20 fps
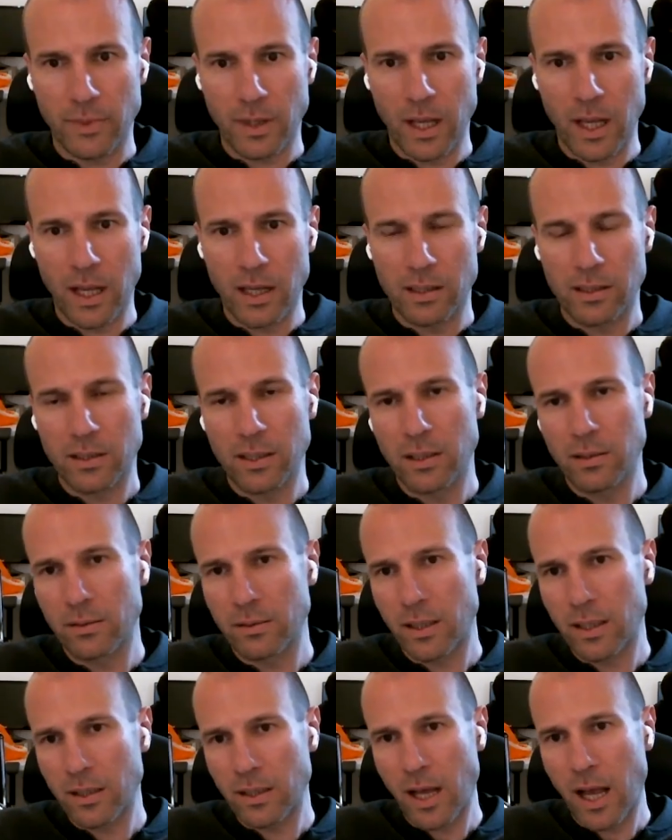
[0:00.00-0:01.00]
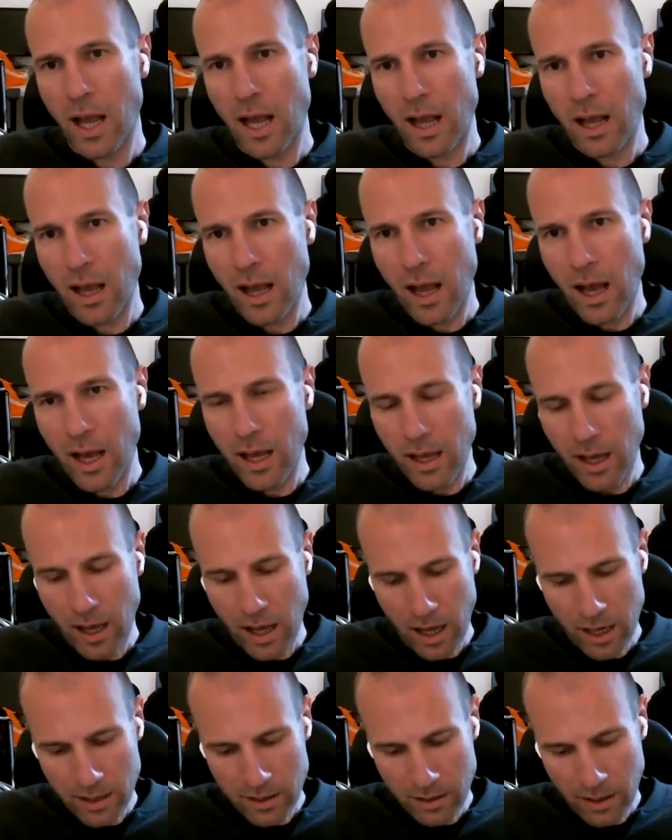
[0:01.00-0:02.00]
Yeah, so
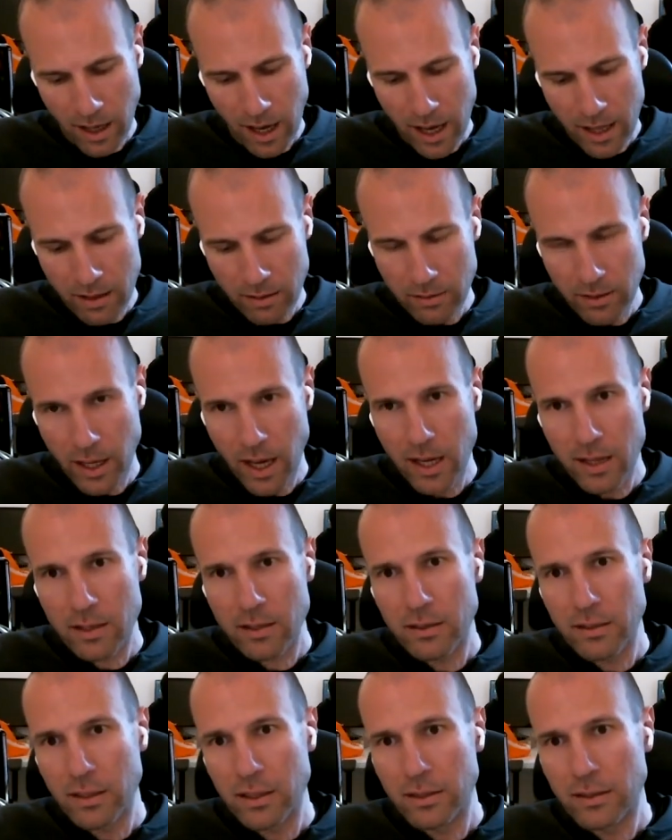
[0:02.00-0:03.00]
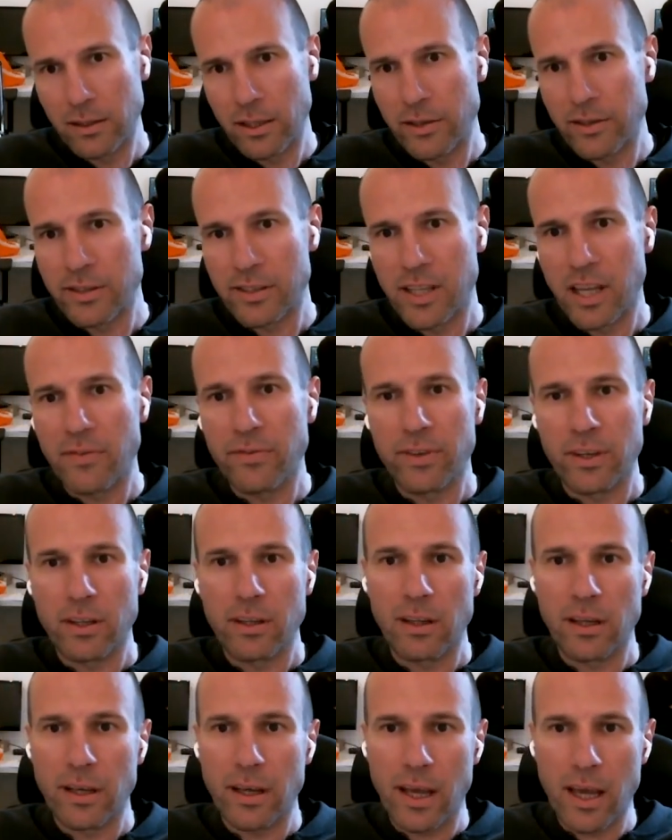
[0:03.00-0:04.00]
I'd add on that. There is
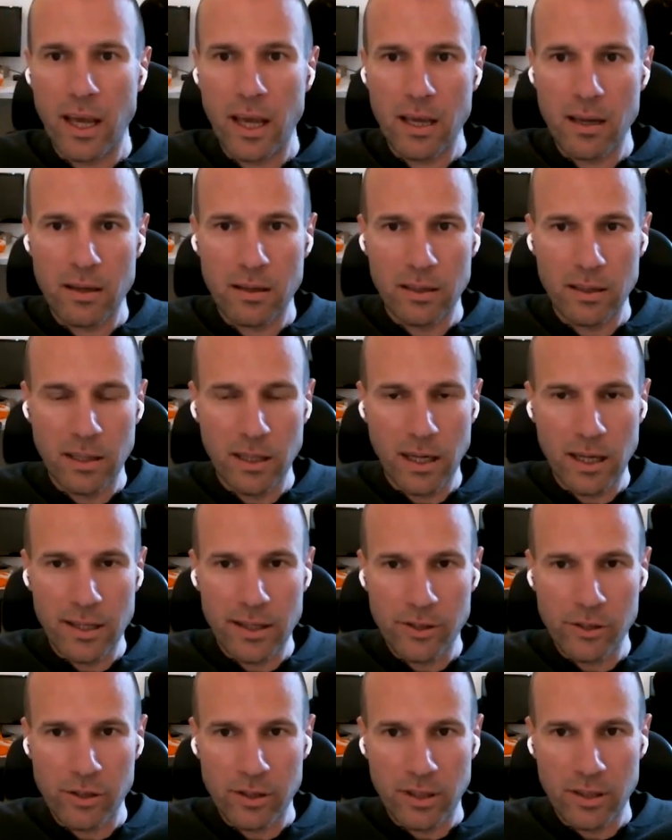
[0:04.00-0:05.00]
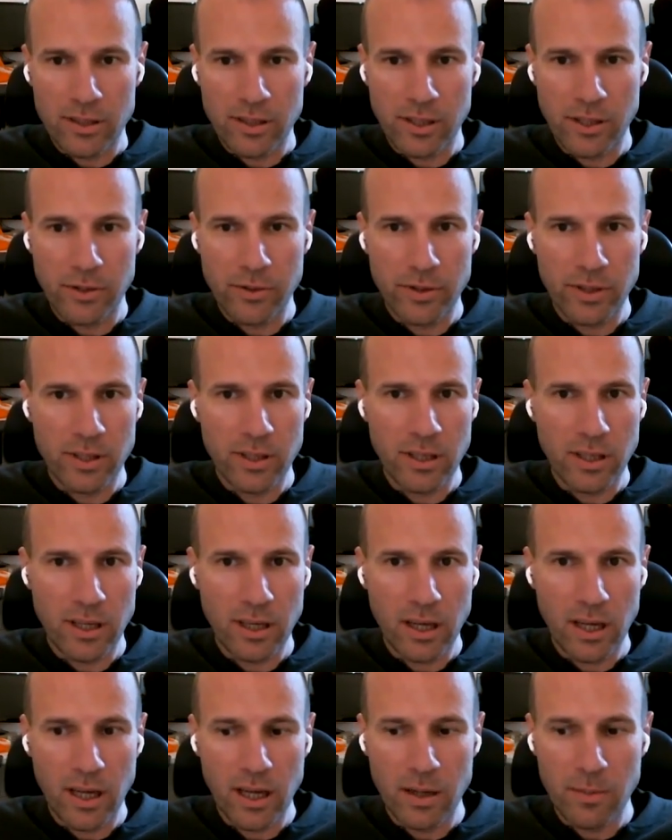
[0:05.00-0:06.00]
definitely a additional
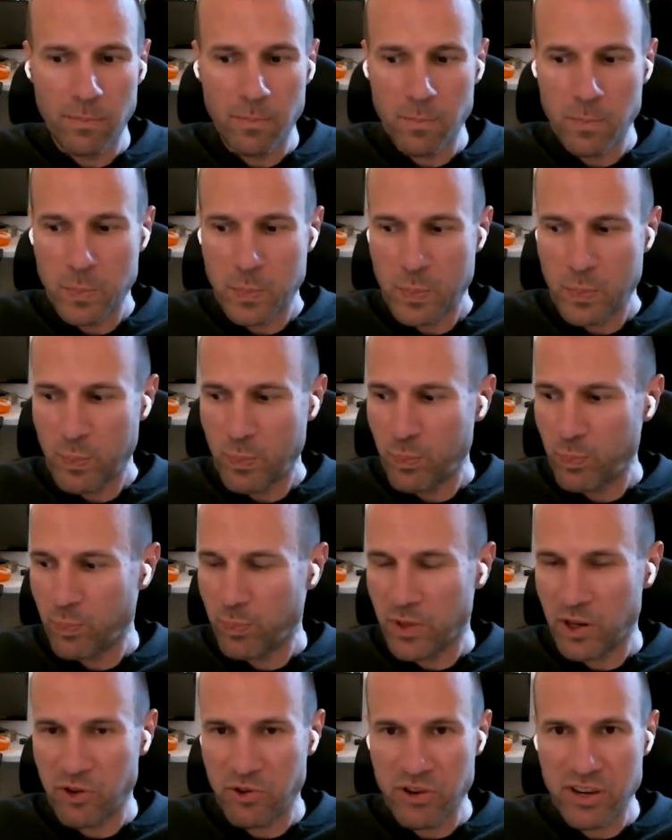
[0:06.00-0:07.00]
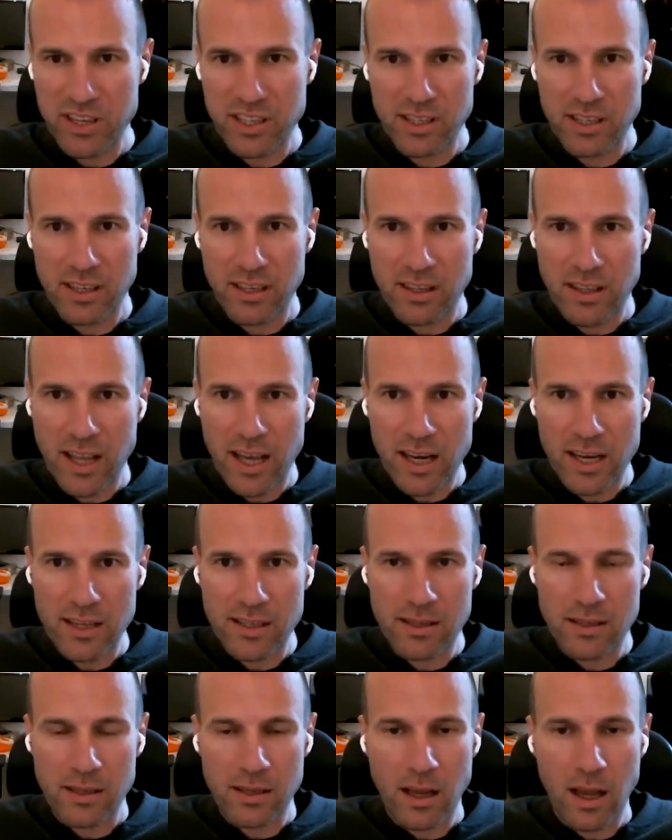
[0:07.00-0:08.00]
security risk that
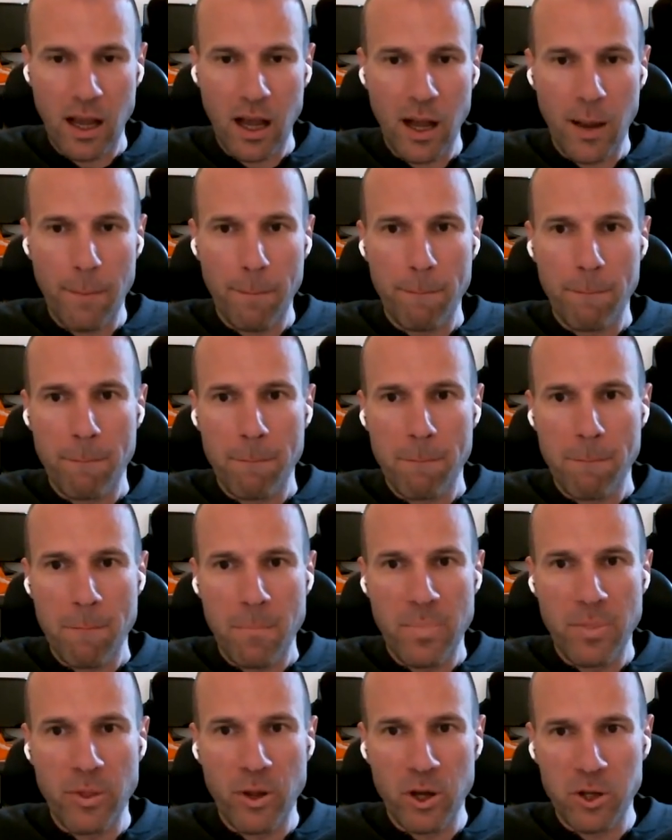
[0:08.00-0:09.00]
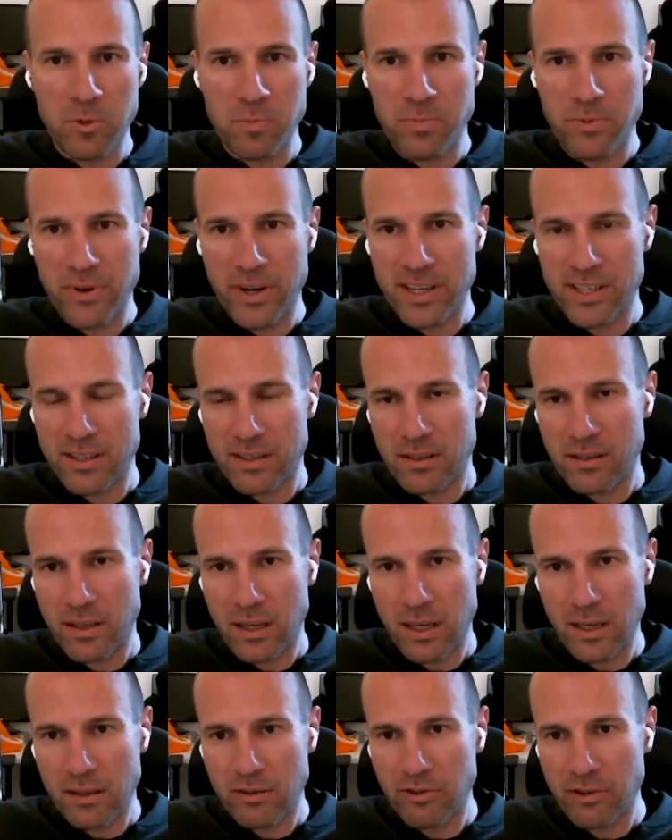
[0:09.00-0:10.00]
is not present
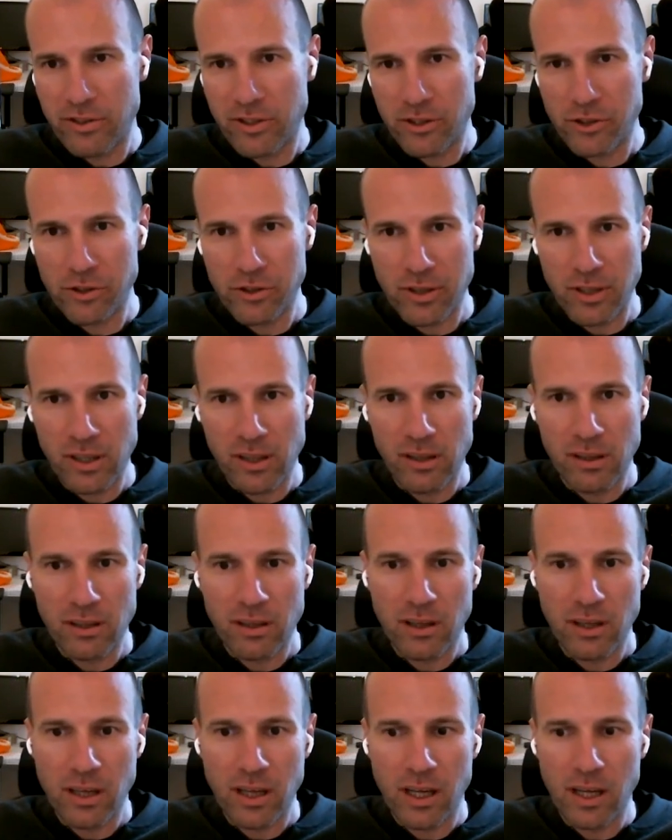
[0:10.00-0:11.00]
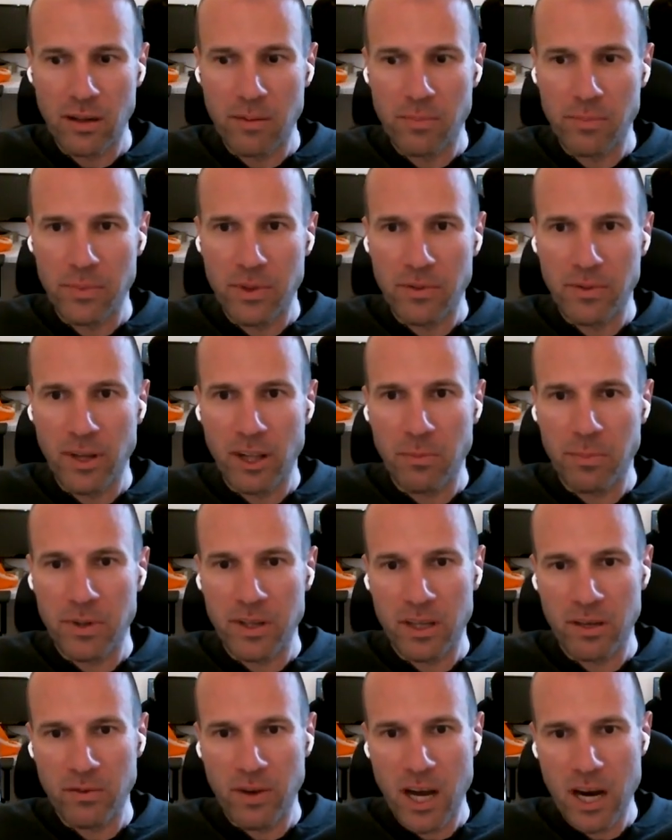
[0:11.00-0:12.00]
in traditional
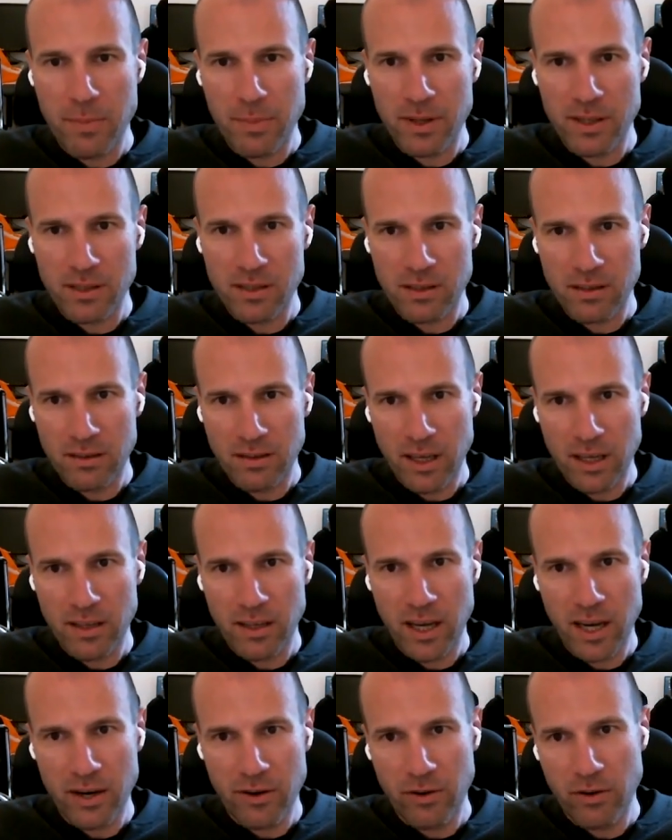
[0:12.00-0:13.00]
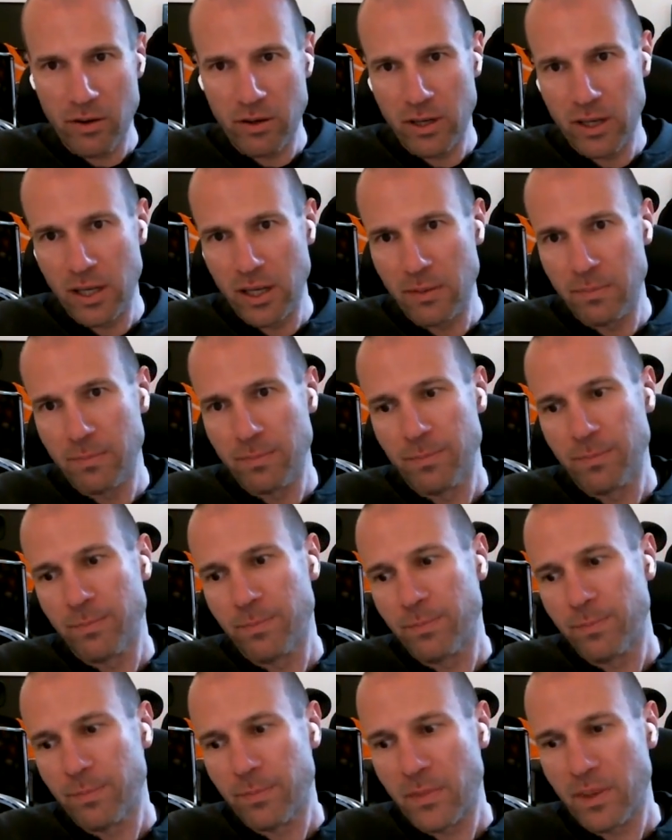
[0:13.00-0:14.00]
development environments that are on
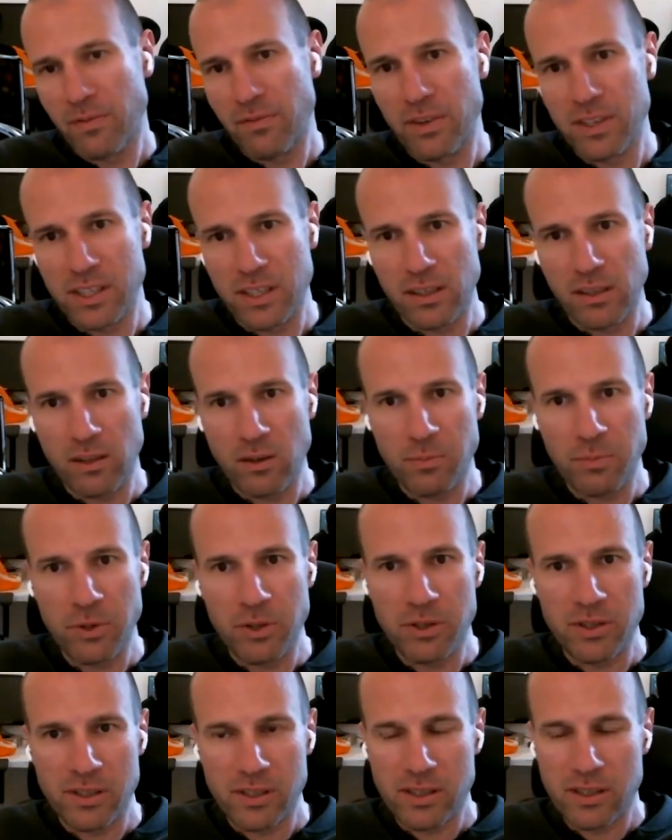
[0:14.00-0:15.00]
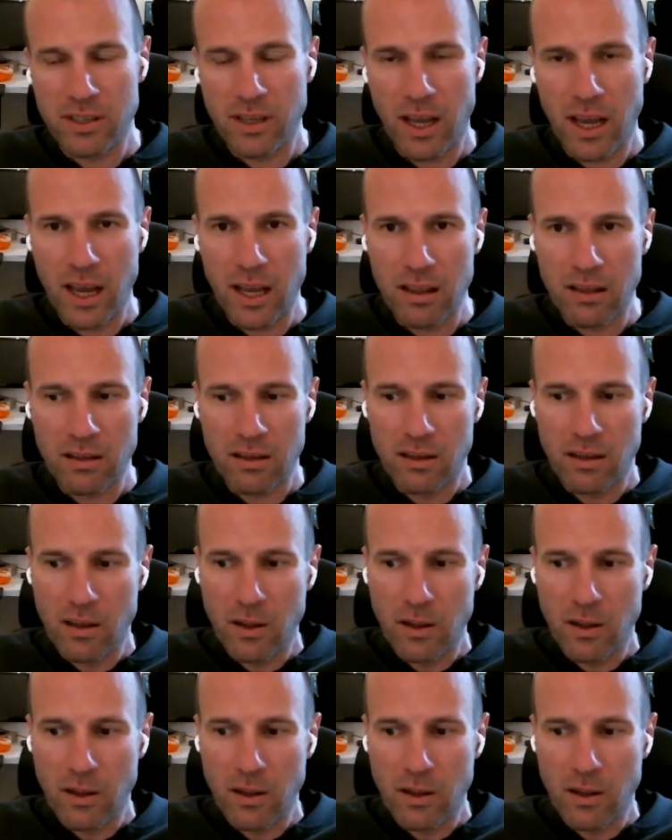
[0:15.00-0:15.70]
physical computers, and